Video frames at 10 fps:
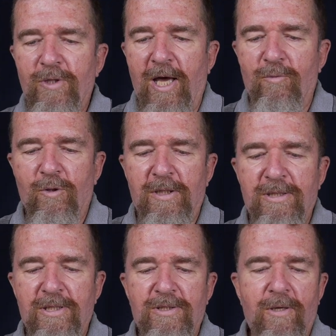camera
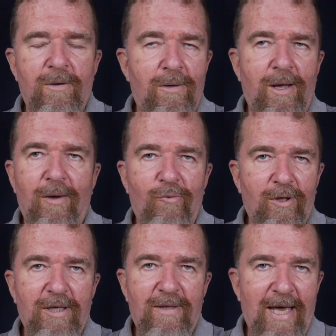lenses are not
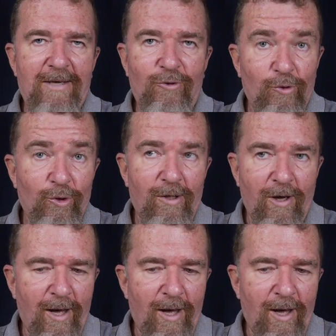really that good